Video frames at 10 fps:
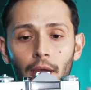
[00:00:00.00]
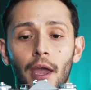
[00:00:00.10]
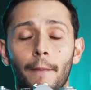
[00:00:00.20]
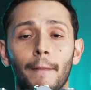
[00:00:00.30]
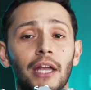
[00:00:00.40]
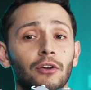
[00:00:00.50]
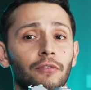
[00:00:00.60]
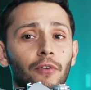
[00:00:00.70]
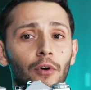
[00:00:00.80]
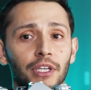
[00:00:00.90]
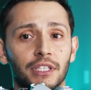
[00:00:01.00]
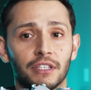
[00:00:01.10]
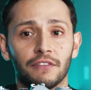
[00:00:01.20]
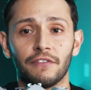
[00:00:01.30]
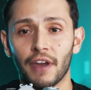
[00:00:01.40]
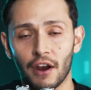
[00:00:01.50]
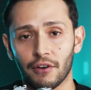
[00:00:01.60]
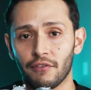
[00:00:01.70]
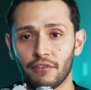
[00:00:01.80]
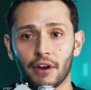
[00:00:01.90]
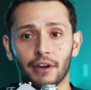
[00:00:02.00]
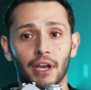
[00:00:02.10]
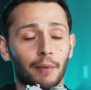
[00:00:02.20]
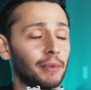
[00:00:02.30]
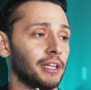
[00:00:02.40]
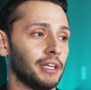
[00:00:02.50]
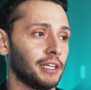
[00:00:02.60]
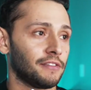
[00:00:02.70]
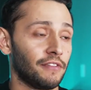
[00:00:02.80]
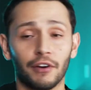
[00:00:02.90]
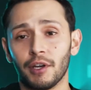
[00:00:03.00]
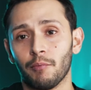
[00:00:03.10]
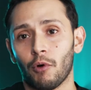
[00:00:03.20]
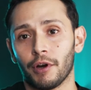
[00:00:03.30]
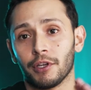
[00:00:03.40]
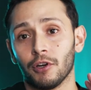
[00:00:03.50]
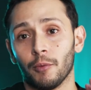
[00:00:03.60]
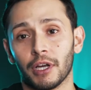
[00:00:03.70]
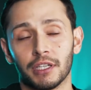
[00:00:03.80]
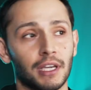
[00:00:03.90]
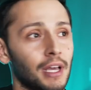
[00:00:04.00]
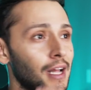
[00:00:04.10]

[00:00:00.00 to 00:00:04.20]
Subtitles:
And manual focus is it's very important, you know, because